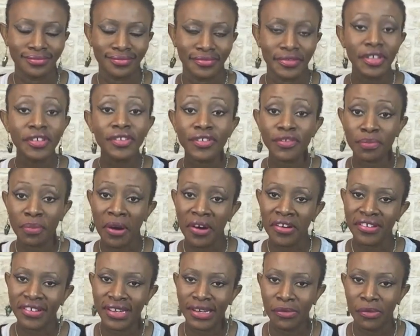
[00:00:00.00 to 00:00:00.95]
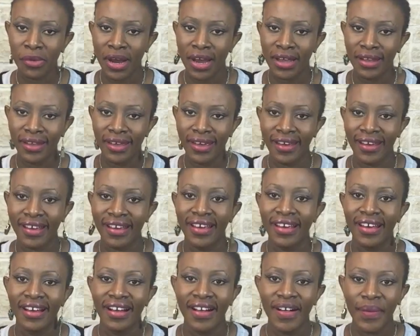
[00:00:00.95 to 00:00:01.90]
this is partially why, like,
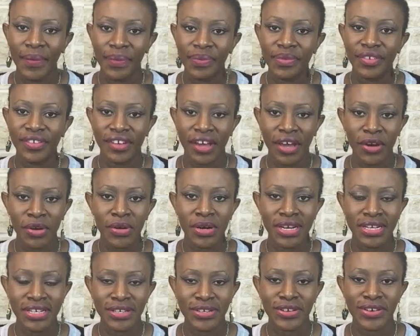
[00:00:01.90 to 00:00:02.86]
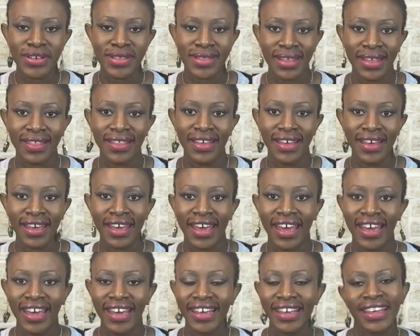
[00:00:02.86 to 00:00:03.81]
Shadowhunters, I think
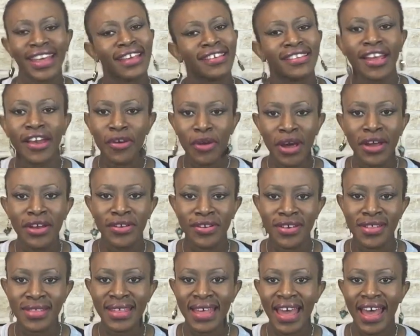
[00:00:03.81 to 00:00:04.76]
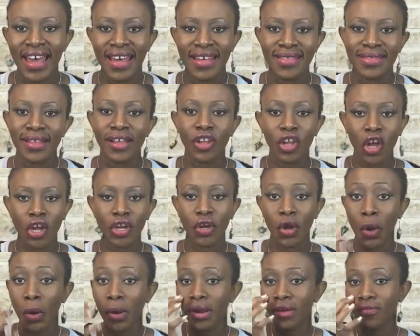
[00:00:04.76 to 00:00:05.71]
Shadowhunters has a lot
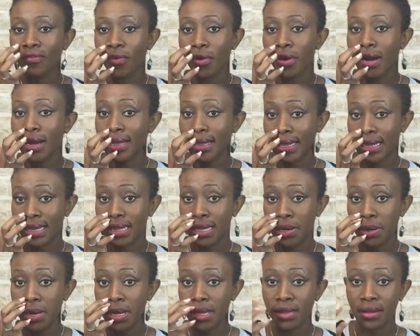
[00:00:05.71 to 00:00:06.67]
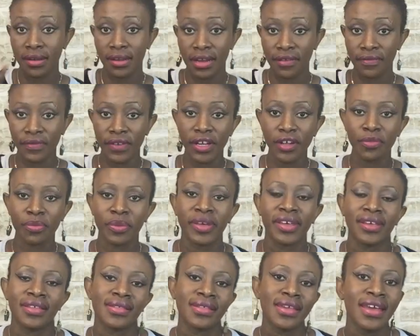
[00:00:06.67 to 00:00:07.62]
going for it, the series on Netflix,
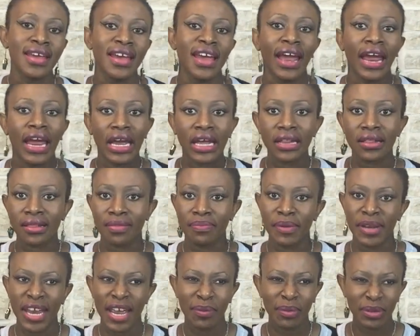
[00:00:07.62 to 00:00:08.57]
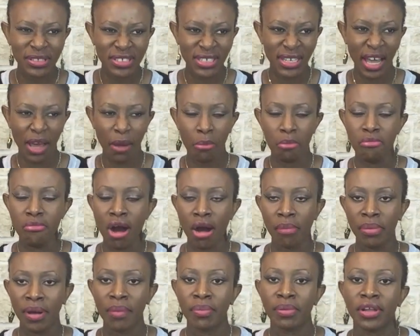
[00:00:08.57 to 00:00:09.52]
because it's been able to, like,
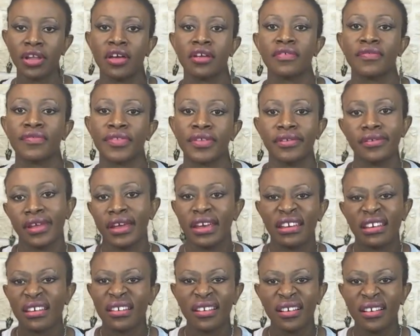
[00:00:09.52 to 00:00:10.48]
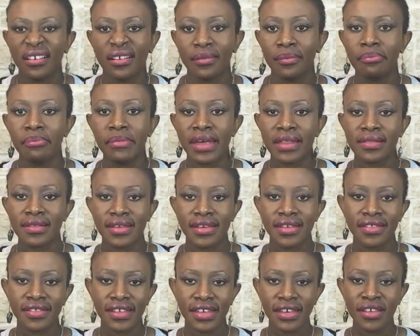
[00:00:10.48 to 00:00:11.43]
mop up a lot of the, like,
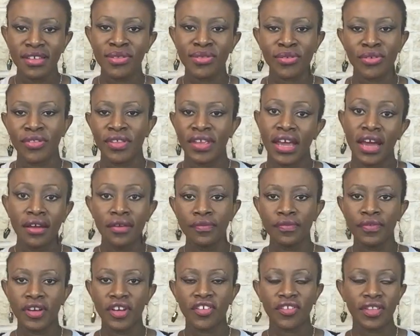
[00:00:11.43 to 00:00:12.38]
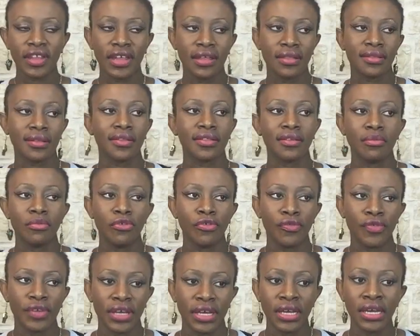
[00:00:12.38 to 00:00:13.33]
messy things or the unfinished things that the
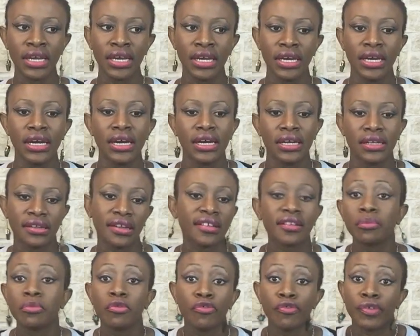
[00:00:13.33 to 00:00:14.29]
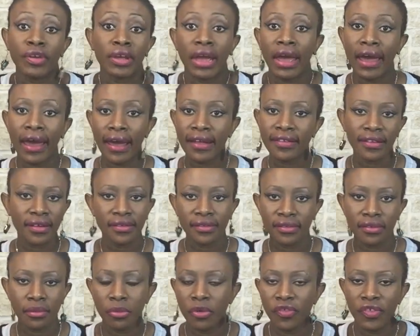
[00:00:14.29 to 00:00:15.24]
movie had, that
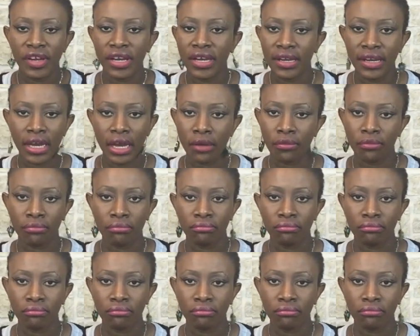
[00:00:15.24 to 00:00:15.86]
the movie didn't get